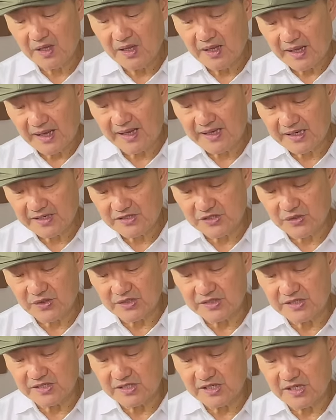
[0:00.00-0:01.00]
And as you
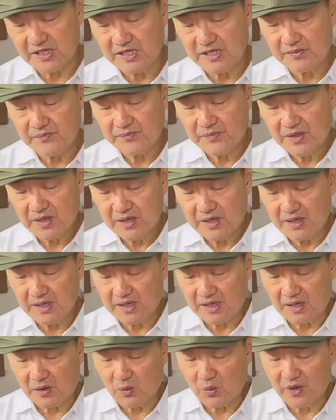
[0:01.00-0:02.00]
can see,
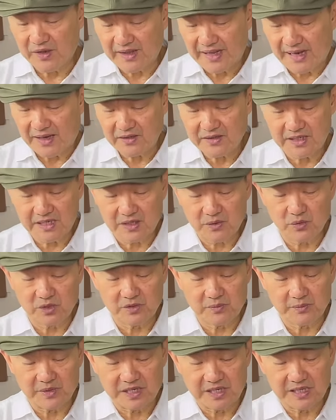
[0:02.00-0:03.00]
without it, it would
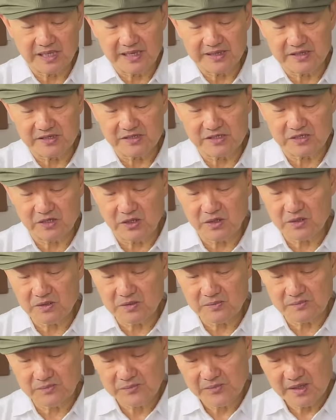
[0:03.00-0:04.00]
have been a leather
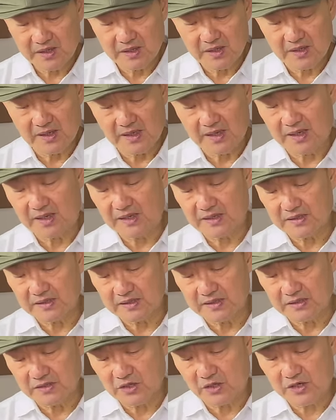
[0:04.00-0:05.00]
sole.
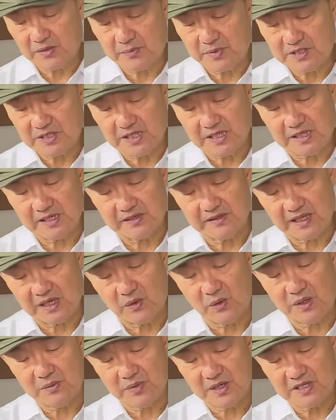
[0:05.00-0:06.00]
Not a particularly
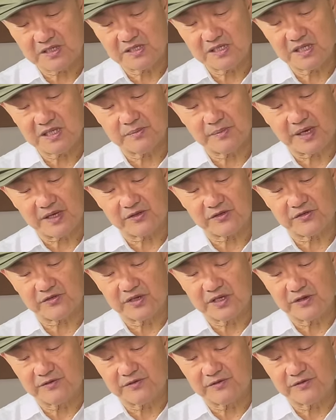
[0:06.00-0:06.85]
thick one, but it's still about 3